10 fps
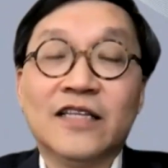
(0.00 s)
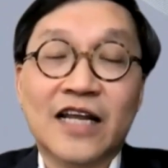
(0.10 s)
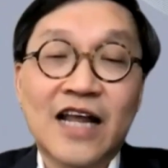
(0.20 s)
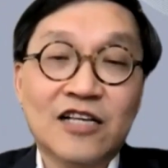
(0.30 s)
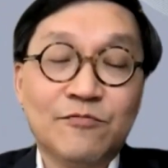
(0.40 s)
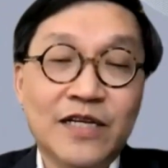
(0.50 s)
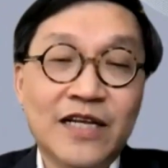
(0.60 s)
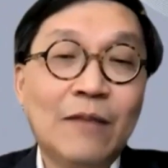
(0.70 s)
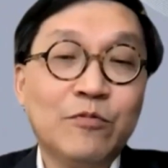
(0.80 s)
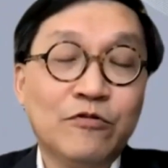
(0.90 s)
that has been
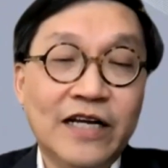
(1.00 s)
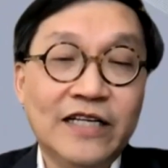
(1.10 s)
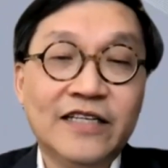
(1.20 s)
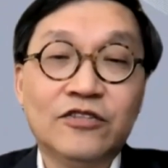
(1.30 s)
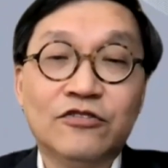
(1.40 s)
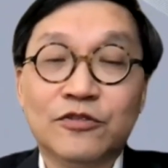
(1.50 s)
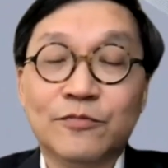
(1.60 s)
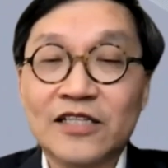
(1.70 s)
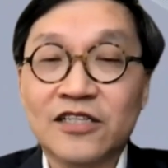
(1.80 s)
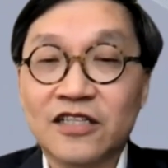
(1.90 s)
upgrading to
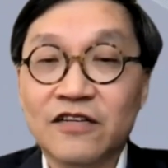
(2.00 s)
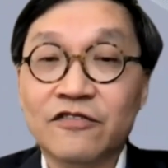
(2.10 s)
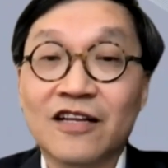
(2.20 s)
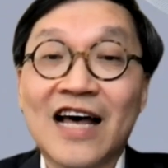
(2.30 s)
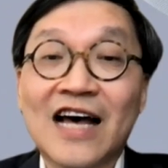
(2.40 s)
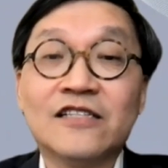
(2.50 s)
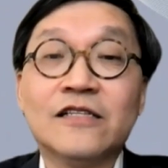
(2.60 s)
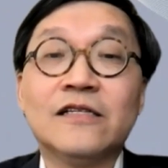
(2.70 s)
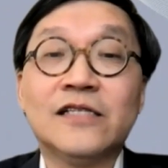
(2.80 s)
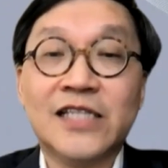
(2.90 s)
smart city for the last
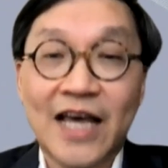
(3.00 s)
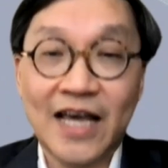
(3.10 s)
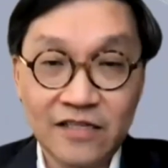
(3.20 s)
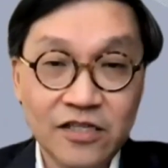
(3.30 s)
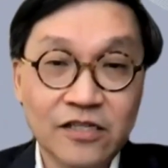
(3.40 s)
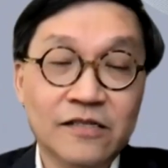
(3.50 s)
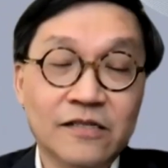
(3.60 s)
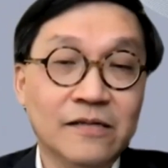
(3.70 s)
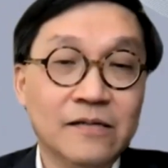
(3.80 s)
10 years.